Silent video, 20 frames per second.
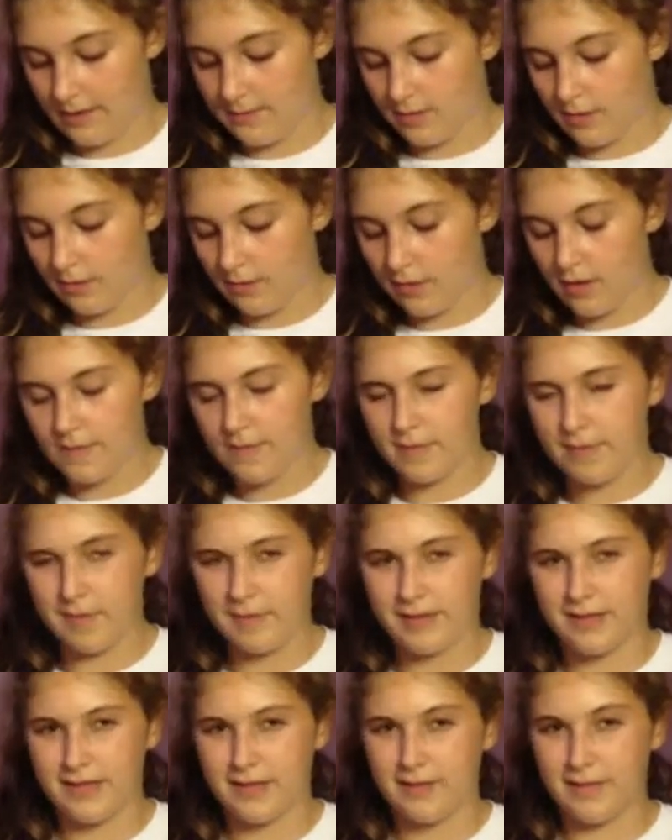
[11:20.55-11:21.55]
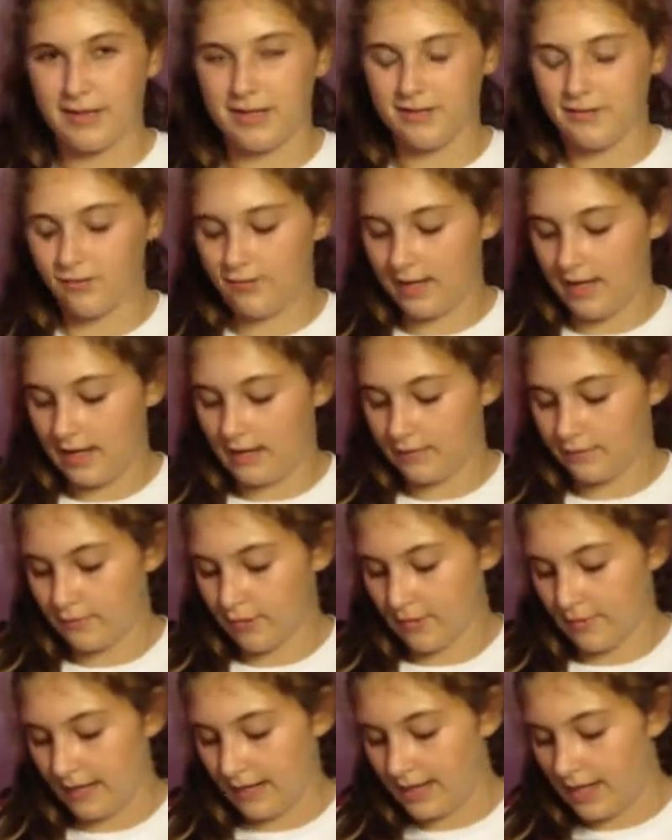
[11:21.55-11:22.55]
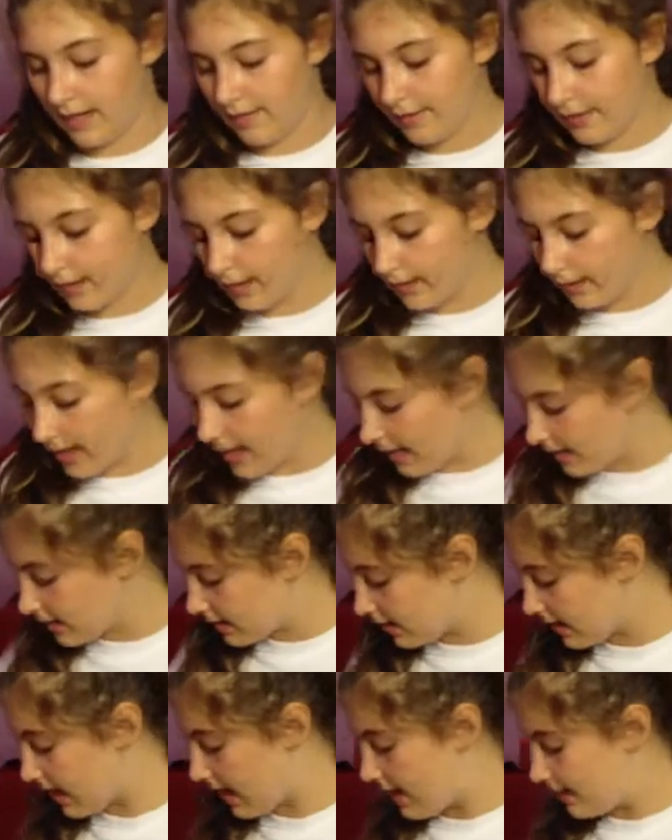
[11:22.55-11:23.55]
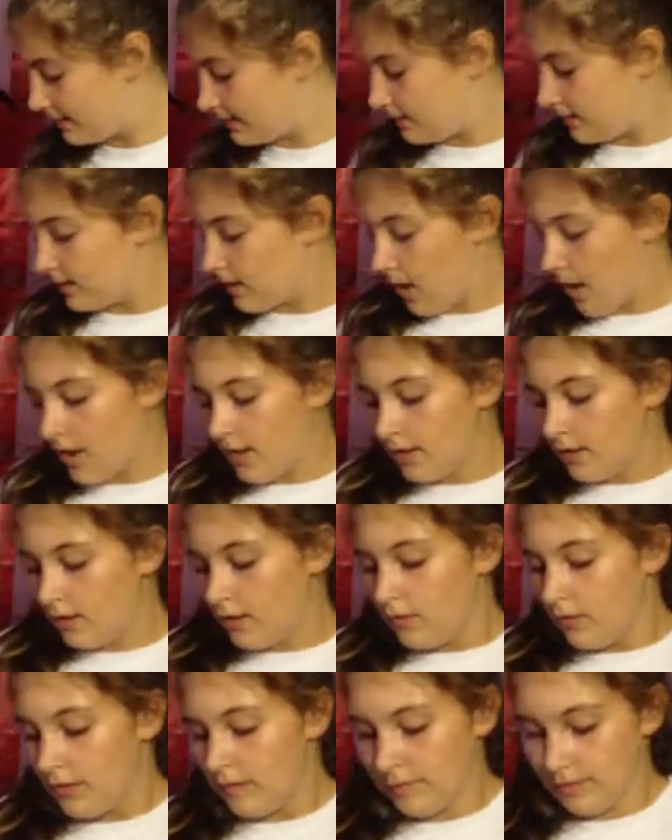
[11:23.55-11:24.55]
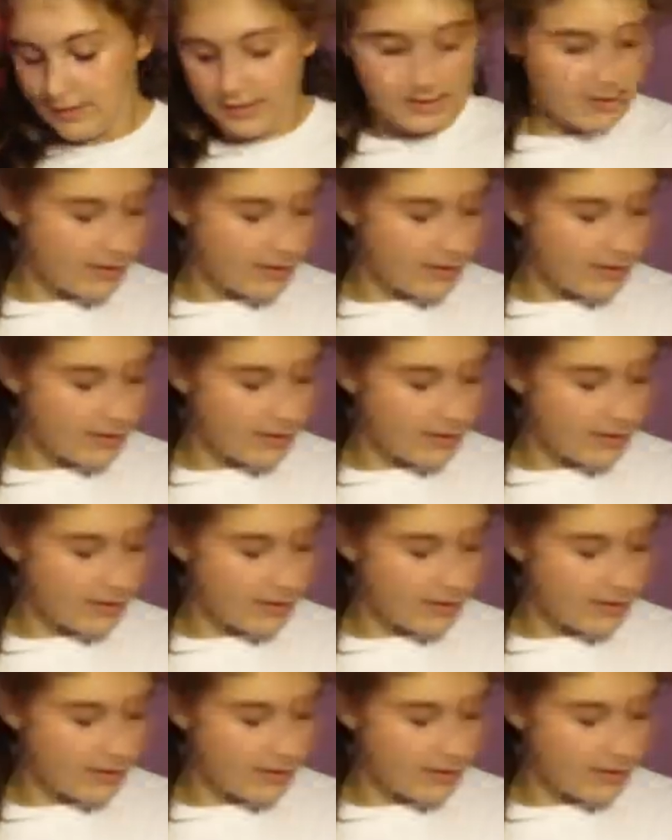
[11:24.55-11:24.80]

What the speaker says: I don't know if I'm going to put these in my suitcase or my carry-on yet. We will